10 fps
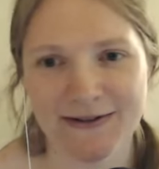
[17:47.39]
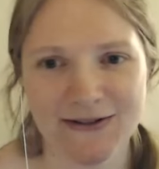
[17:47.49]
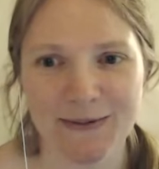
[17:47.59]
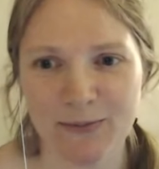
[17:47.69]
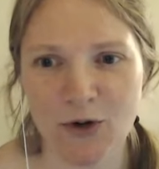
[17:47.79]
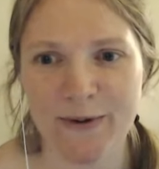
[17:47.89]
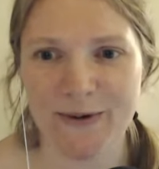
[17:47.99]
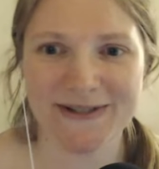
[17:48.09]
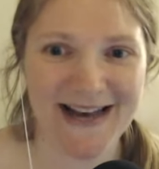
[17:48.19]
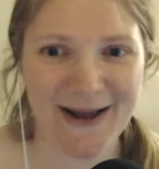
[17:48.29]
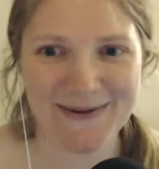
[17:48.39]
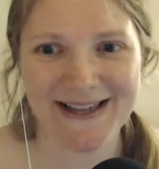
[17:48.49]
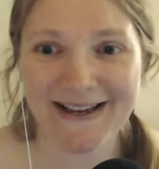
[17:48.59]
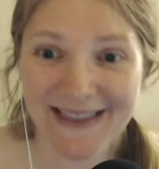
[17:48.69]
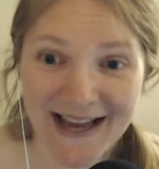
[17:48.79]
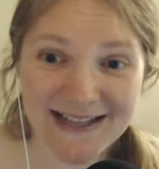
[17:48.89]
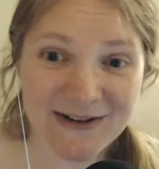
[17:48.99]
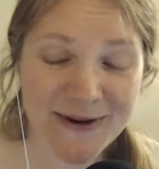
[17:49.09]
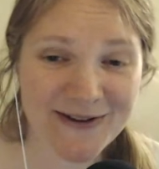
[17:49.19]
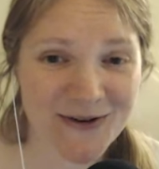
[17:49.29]
So then boom, it was, and I was like, thanks
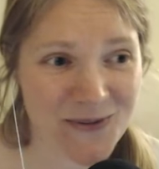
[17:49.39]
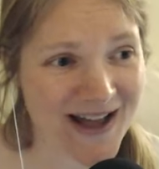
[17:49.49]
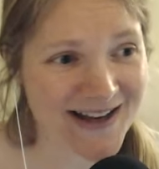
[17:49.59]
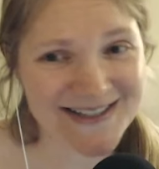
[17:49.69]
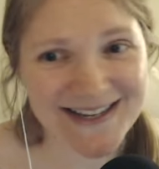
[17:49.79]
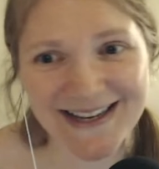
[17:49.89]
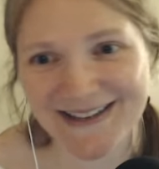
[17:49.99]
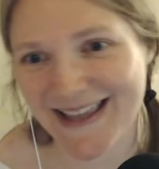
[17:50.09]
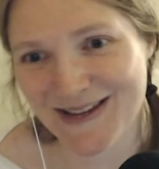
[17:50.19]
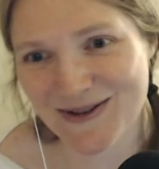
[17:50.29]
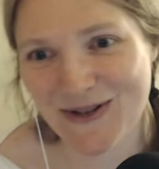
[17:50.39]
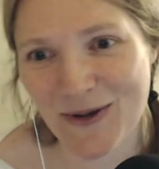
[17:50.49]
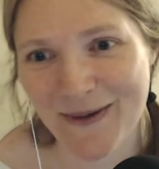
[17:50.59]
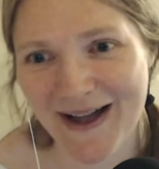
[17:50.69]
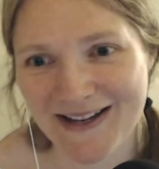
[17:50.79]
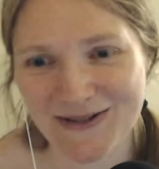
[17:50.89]
everybody for watching and thank you so much.